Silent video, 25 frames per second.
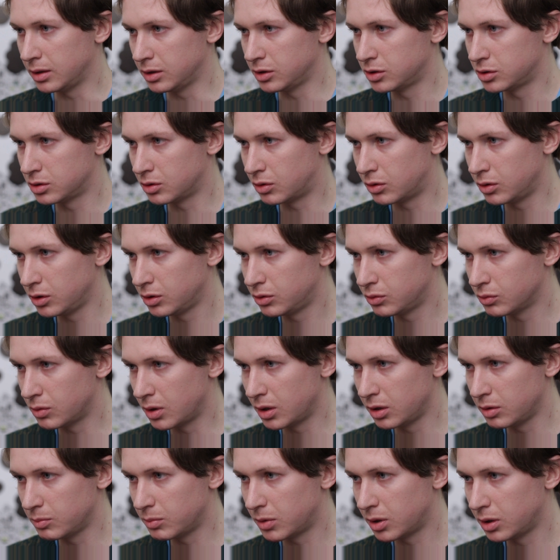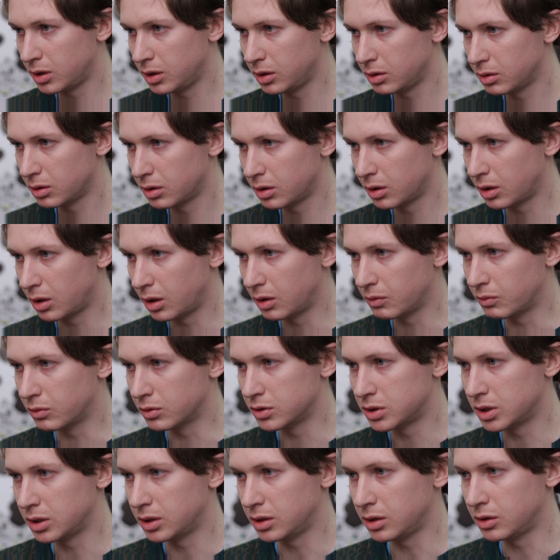any story to anybody. I
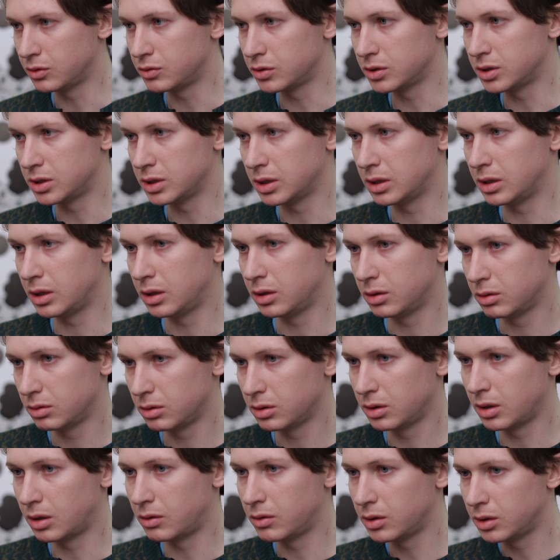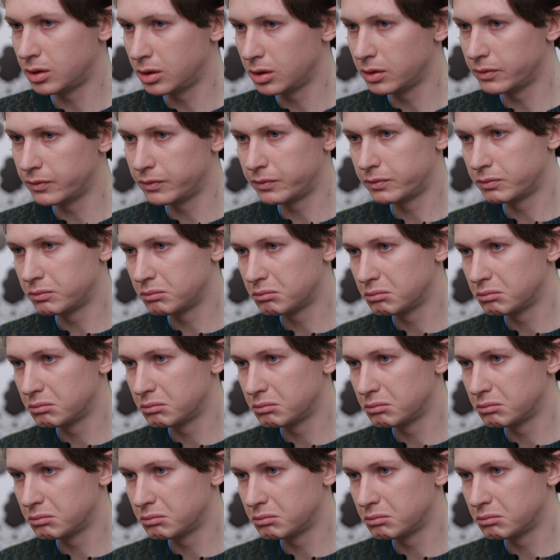wasn't interested in narrative